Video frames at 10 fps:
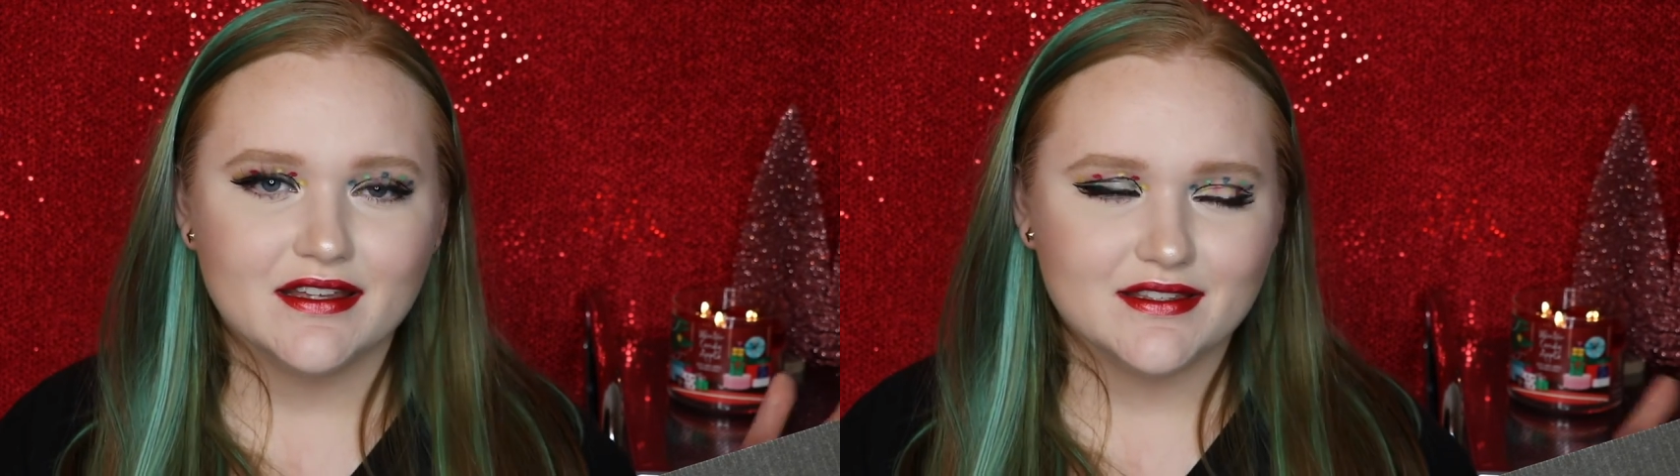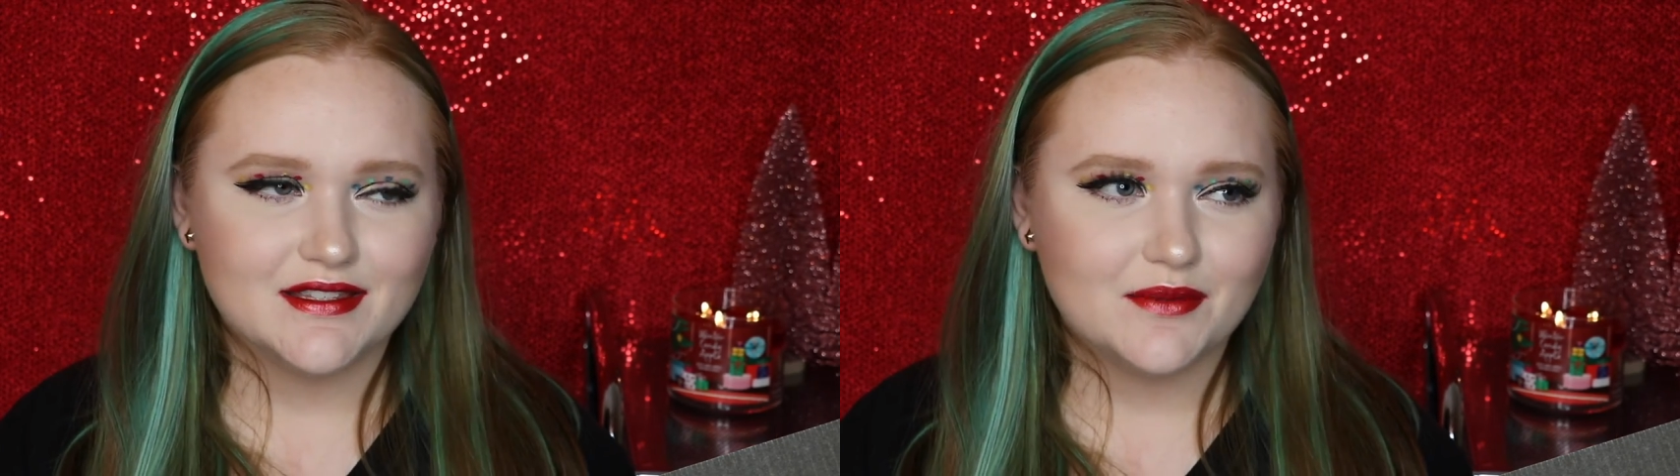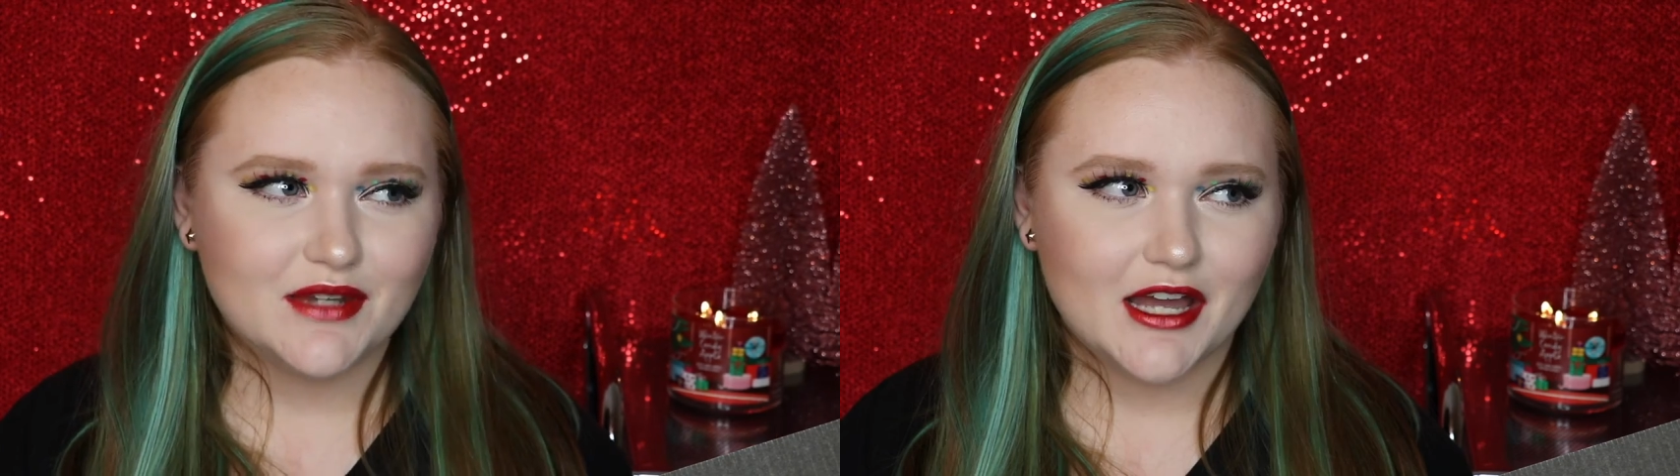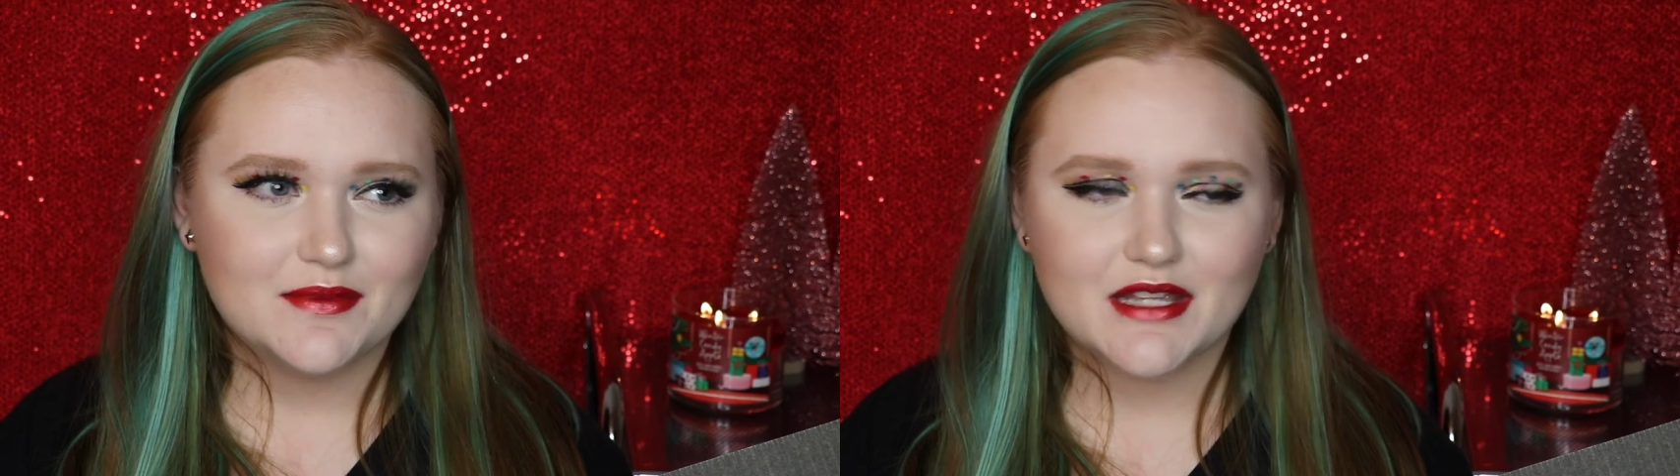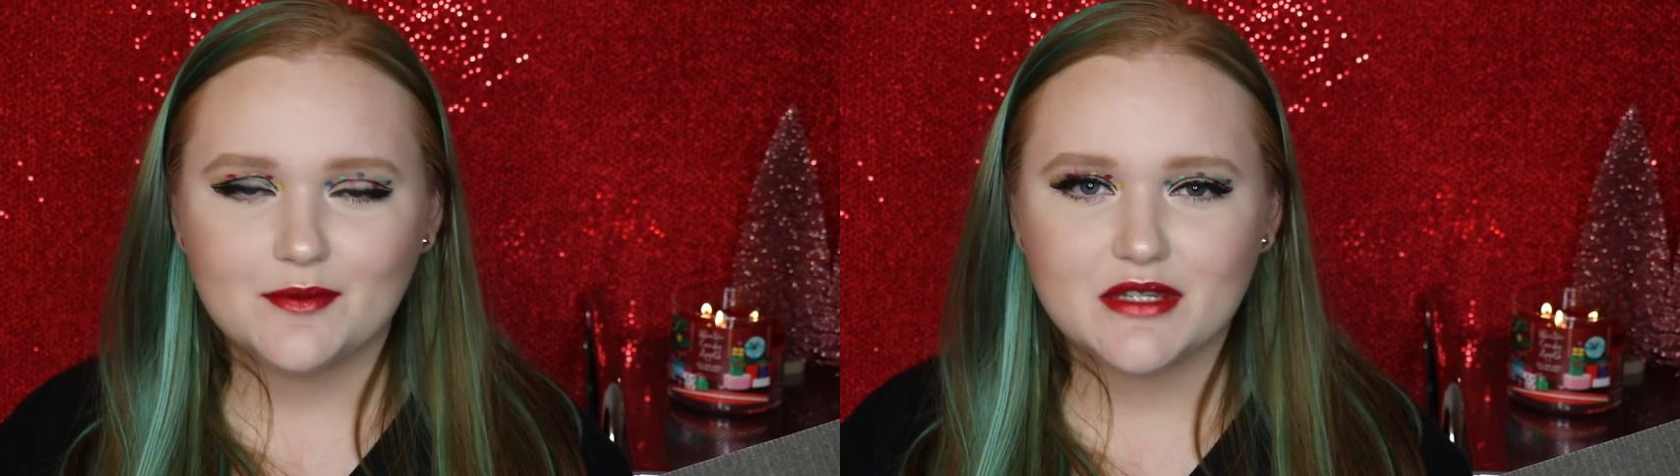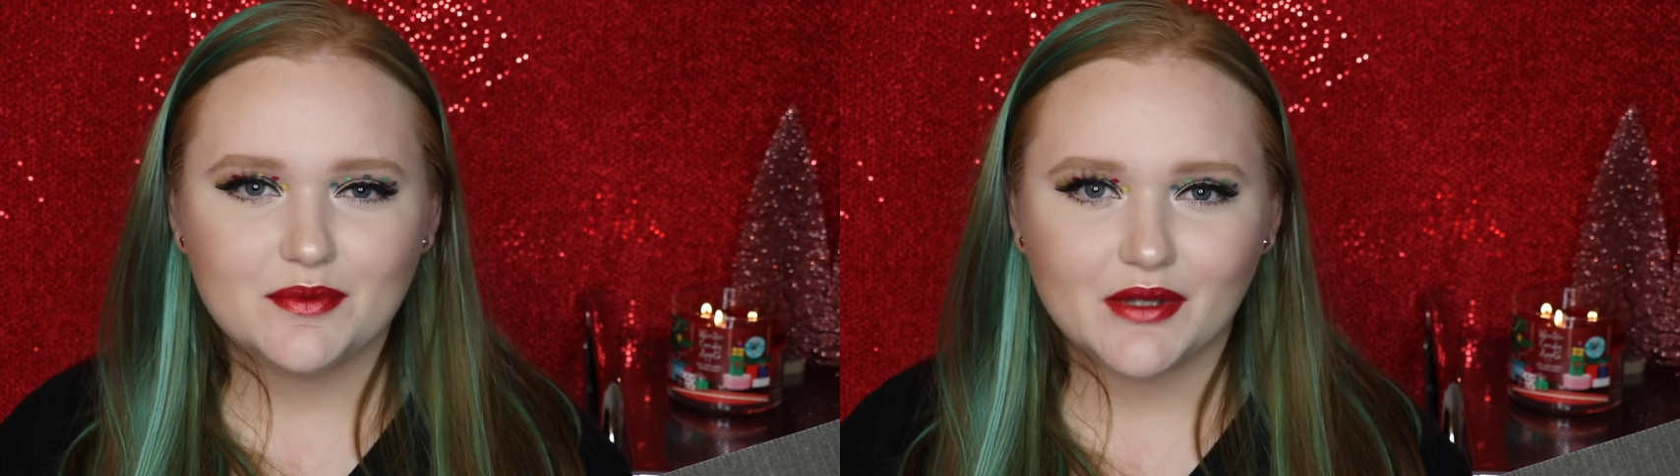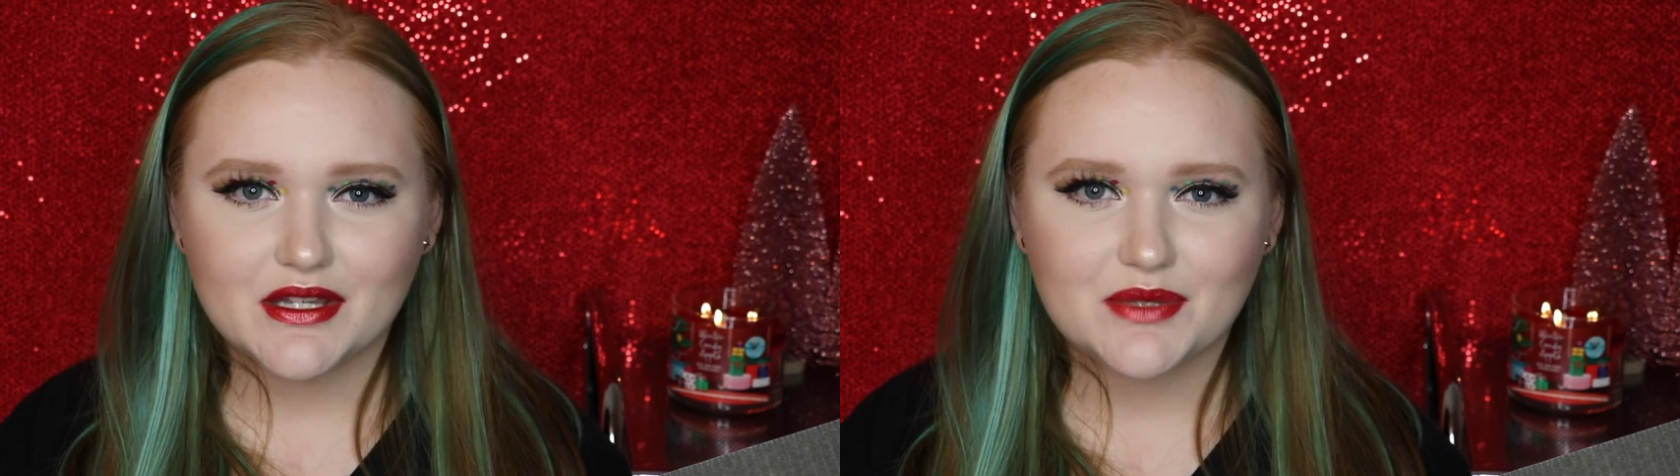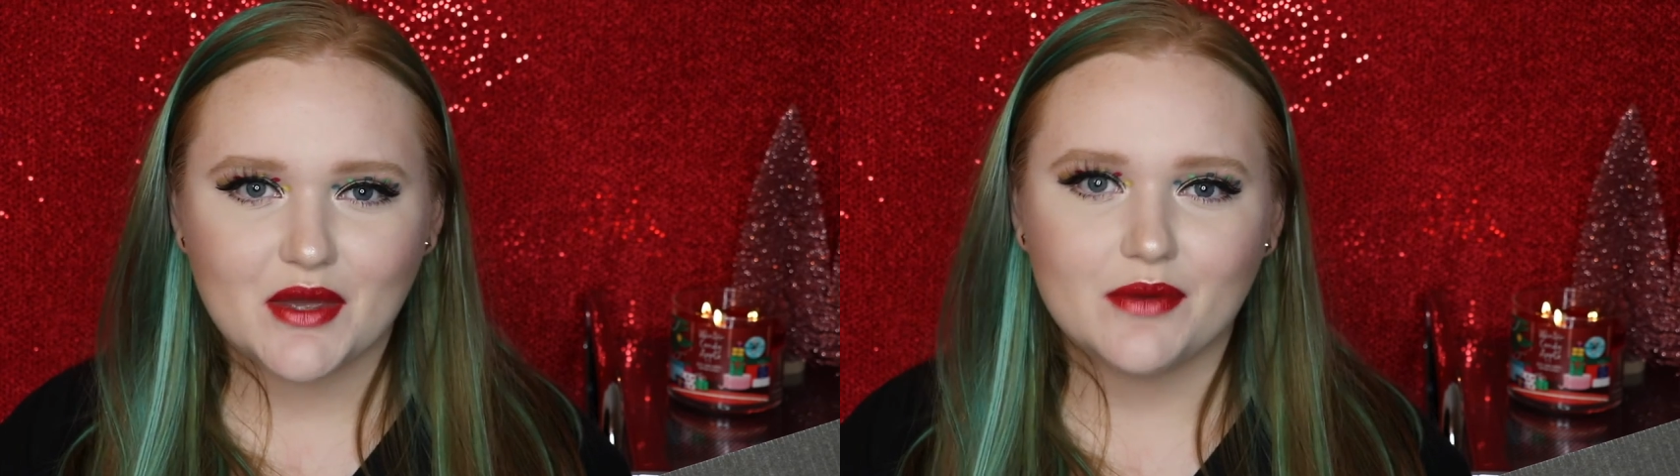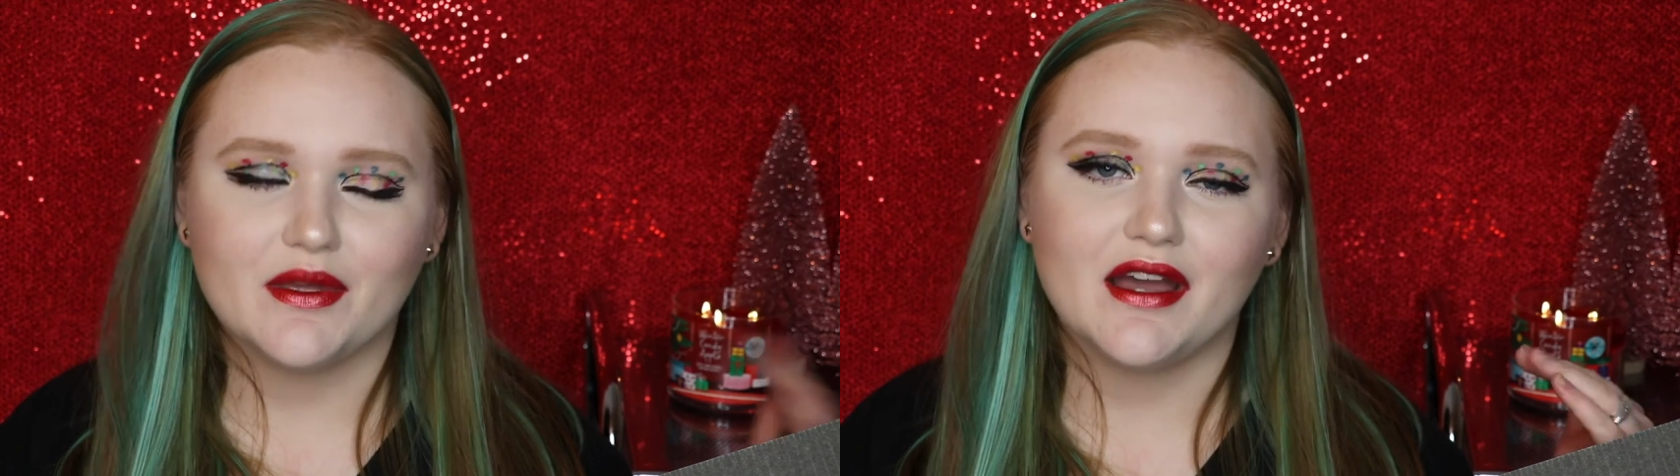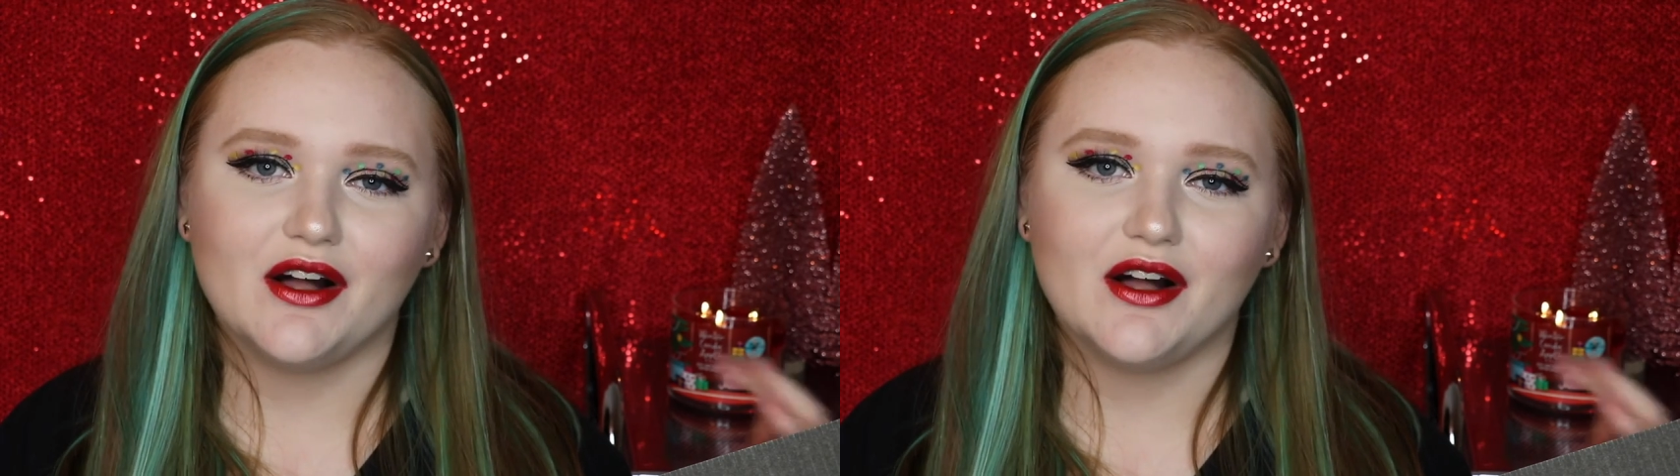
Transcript: sometimes Ipsy Plus maybe,